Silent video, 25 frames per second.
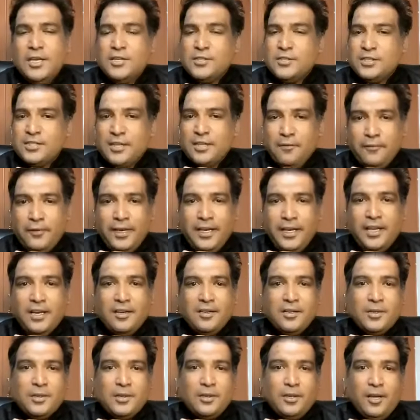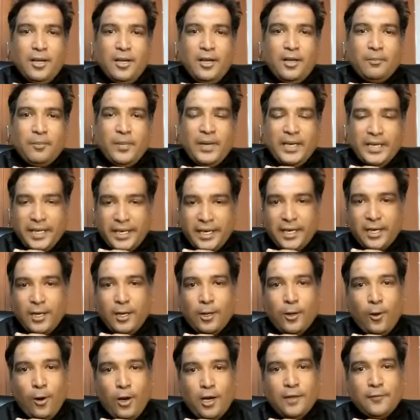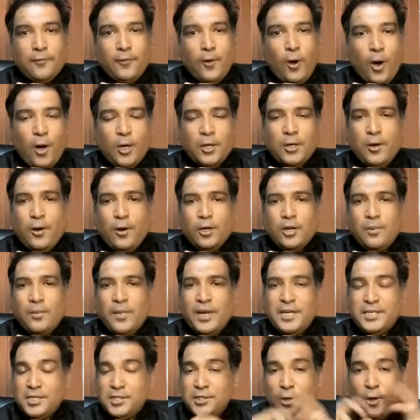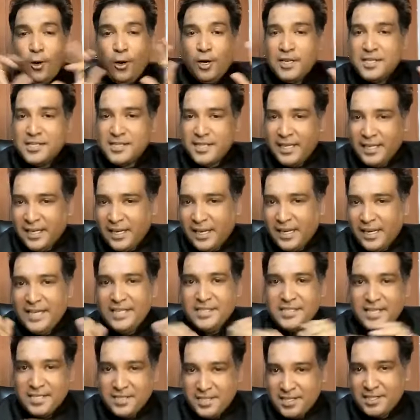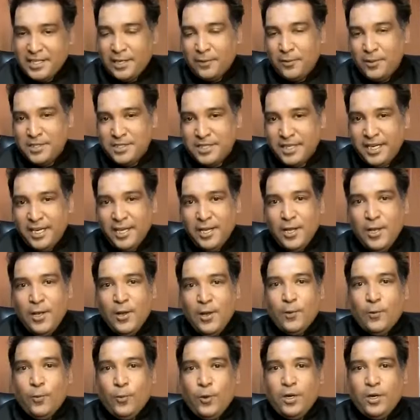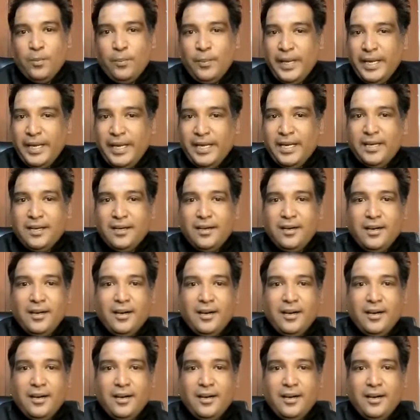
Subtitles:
So somewhere bringing in a lot of automations or centralizations, I would say, would make